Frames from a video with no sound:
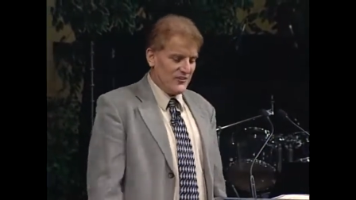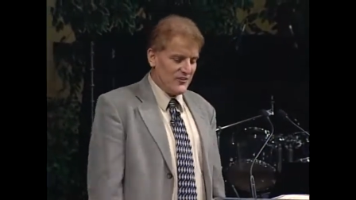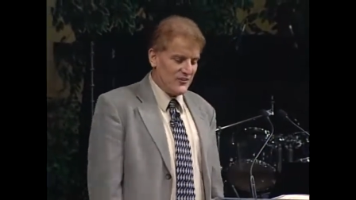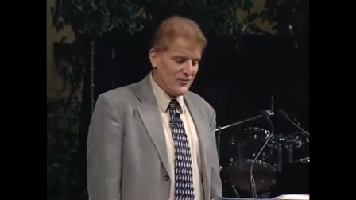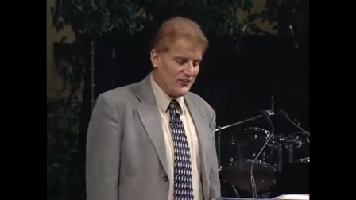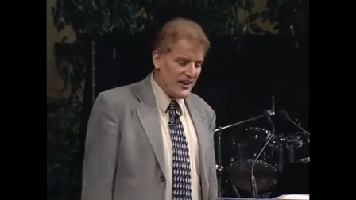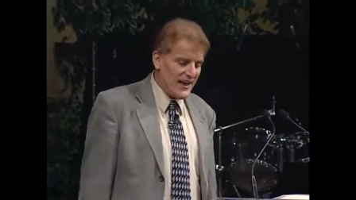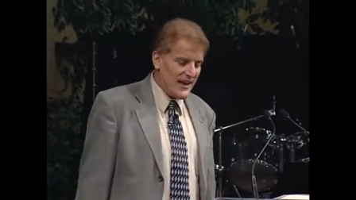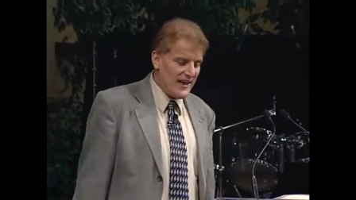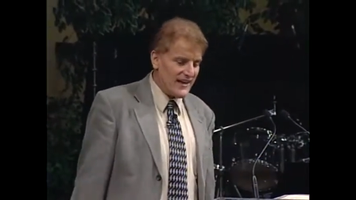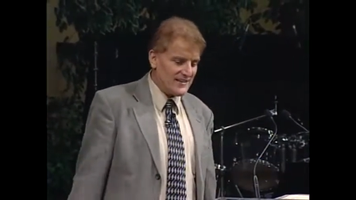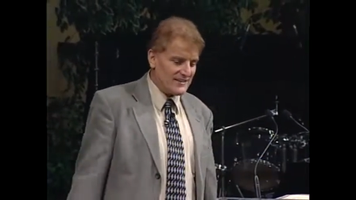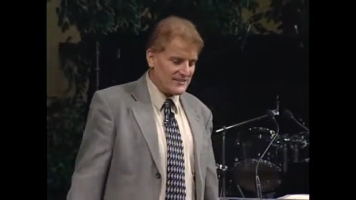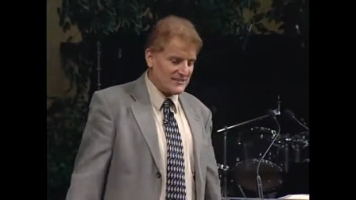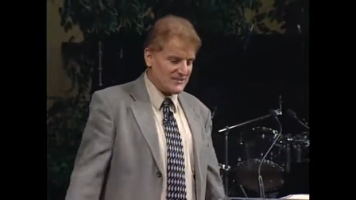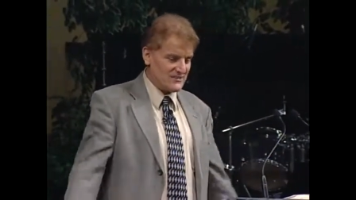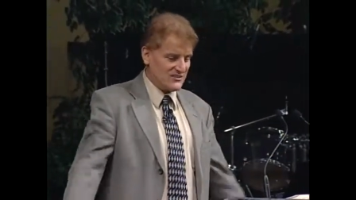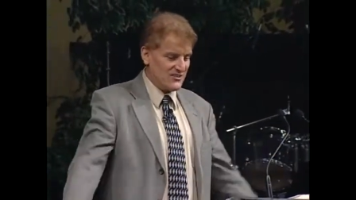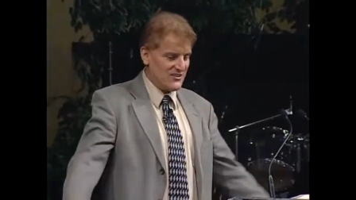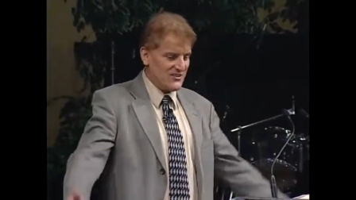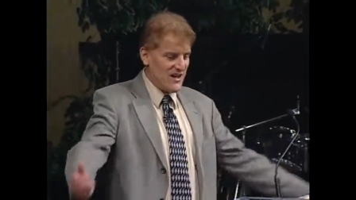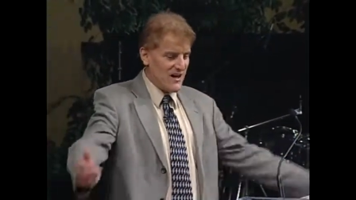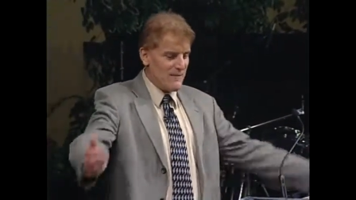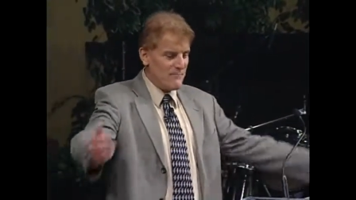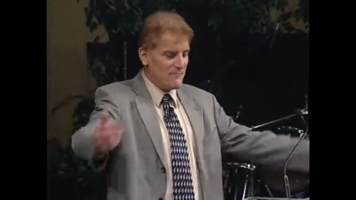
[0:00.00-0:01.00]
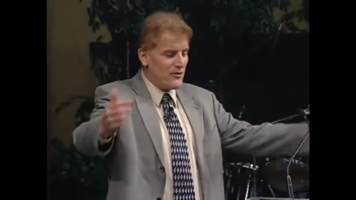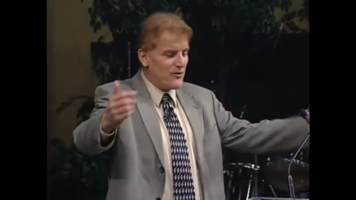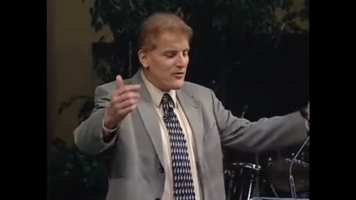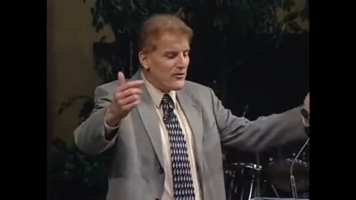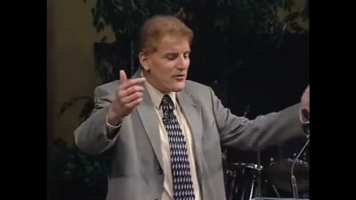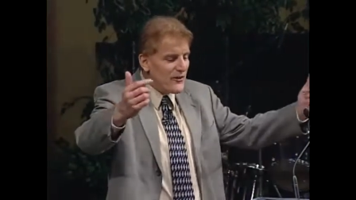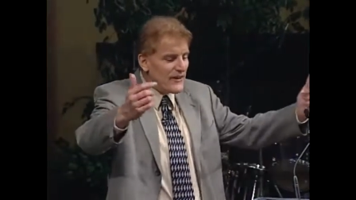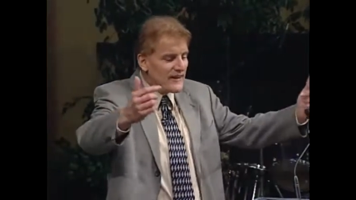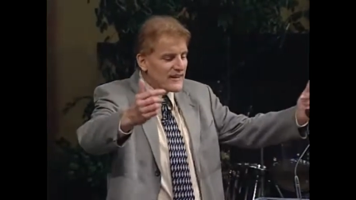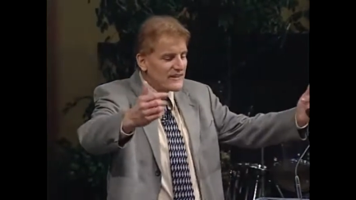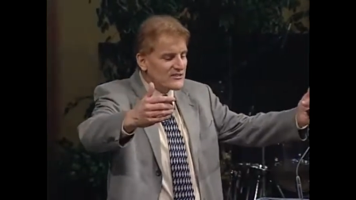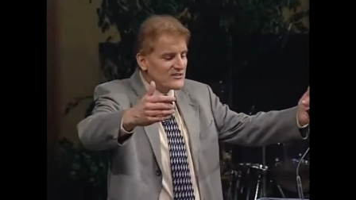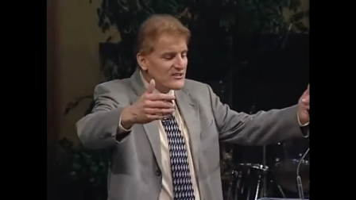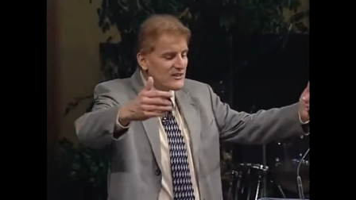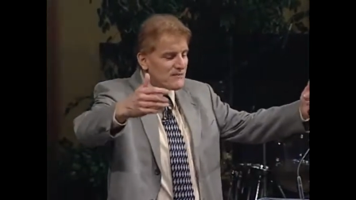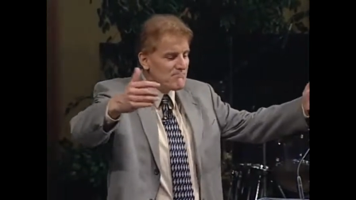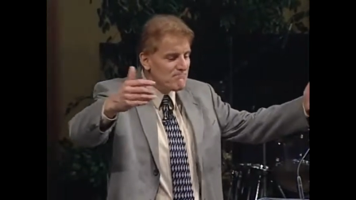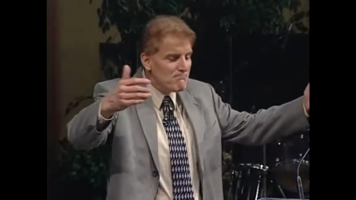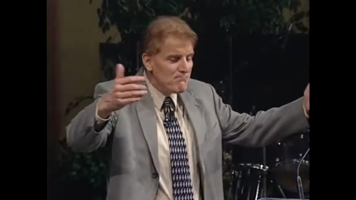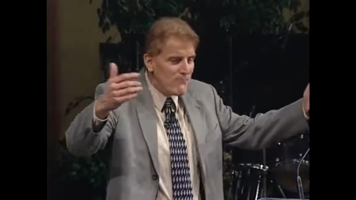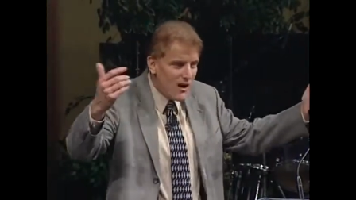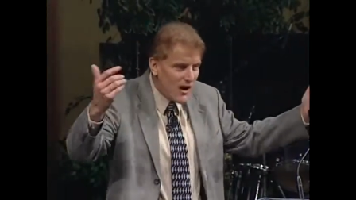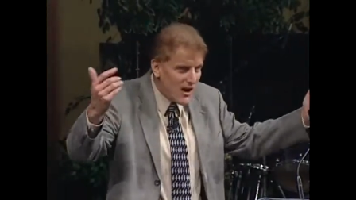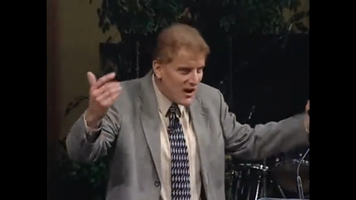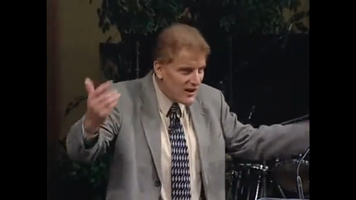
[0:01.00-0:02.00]
says to them, The things
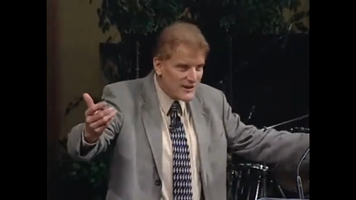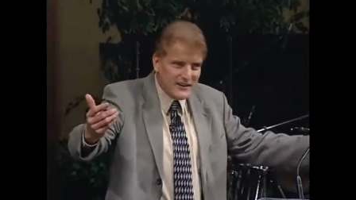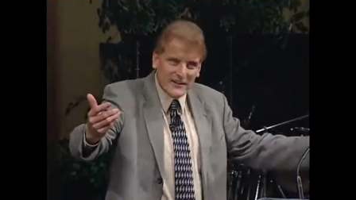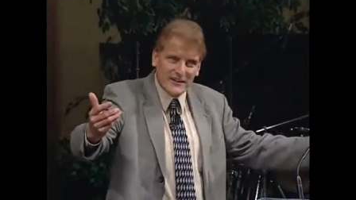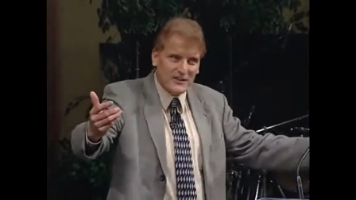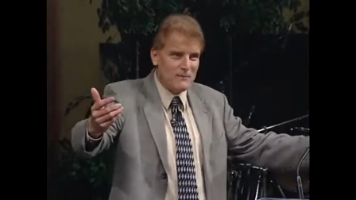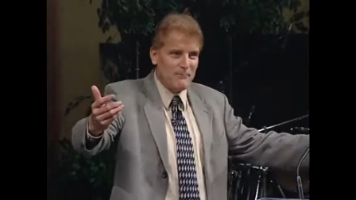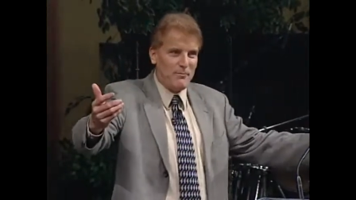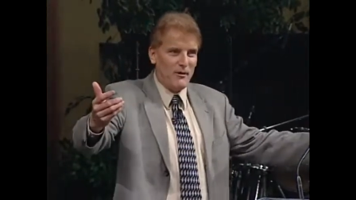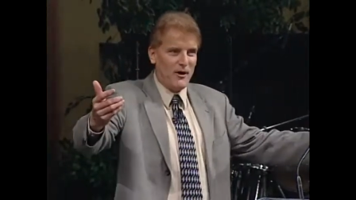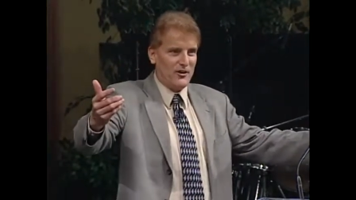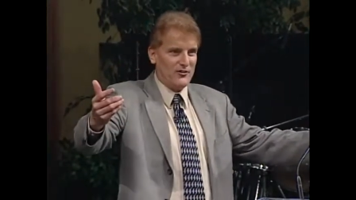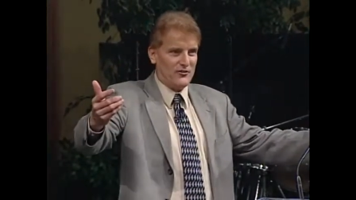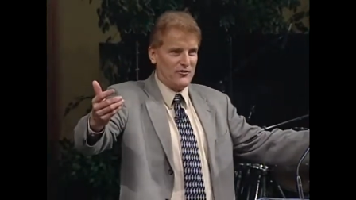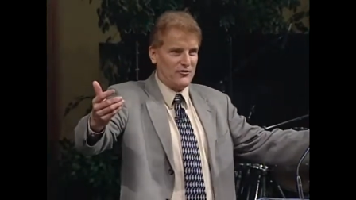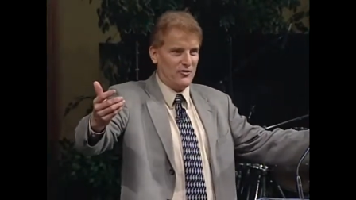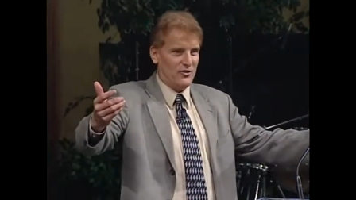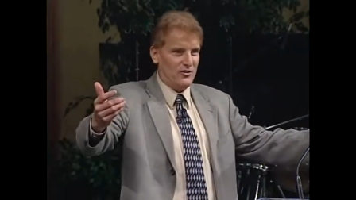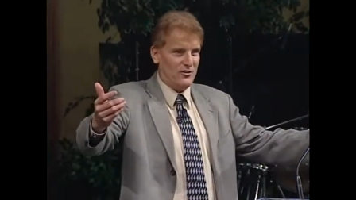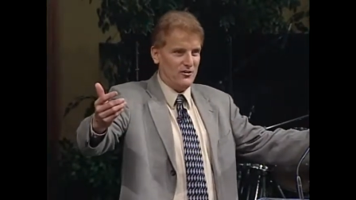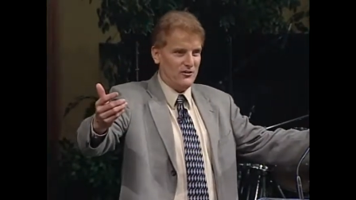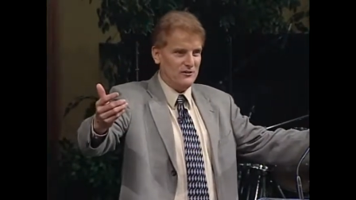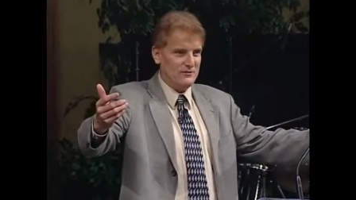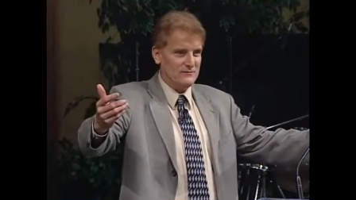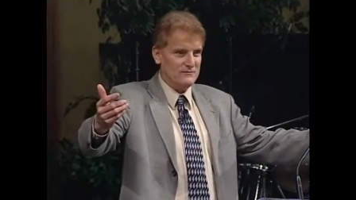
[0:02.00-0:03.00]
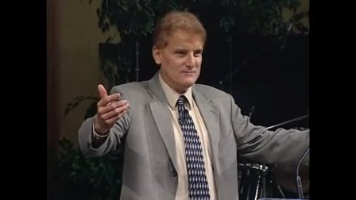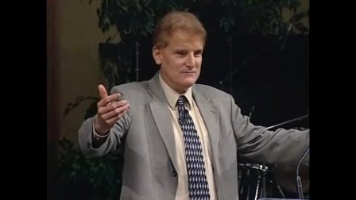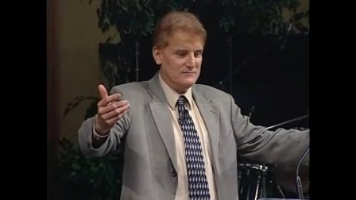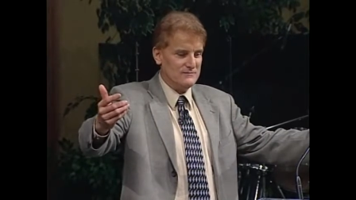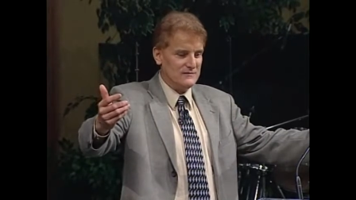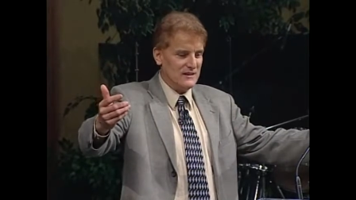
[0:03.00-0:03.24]
that mark an apostle,